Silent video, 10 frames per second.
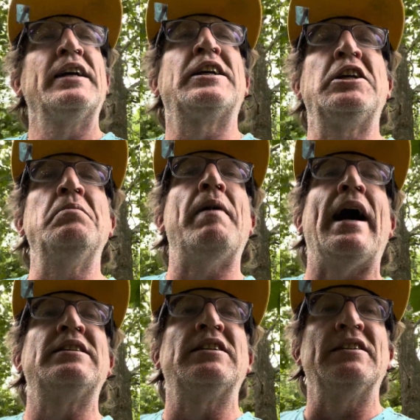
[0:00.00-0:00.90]
Can you
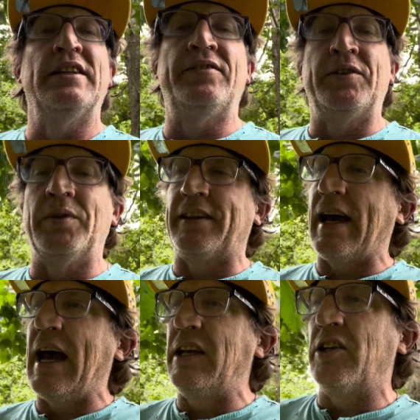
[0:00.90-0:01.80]
imagine living with
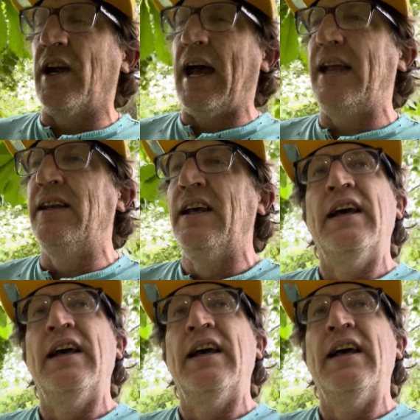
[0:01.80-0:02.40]
that in your head?